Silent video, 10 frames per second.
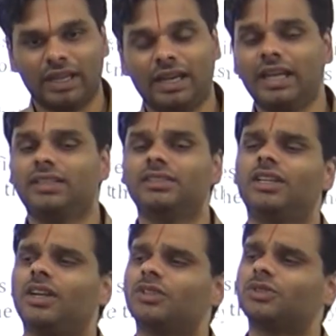Like this,
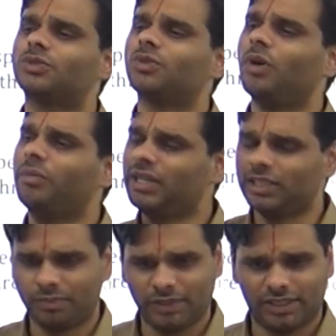there are so
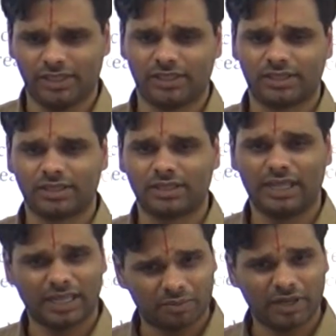many species
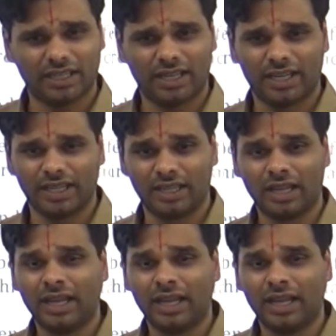that are migrating.